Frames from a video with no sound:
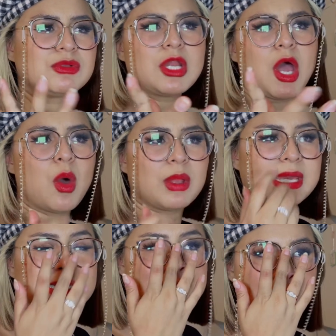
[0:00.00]
No,
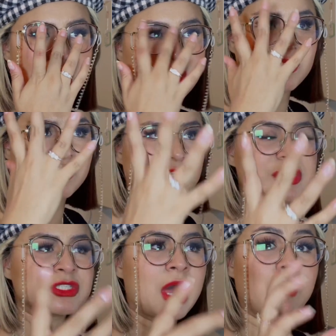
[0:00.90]
like it's not a
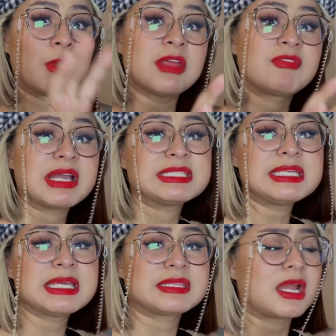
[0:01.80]
first thought, but if I
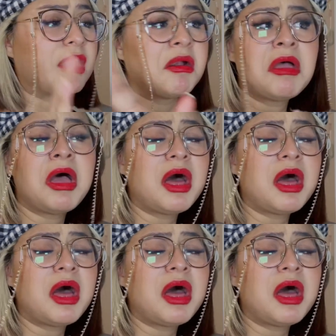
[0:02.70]
see it there,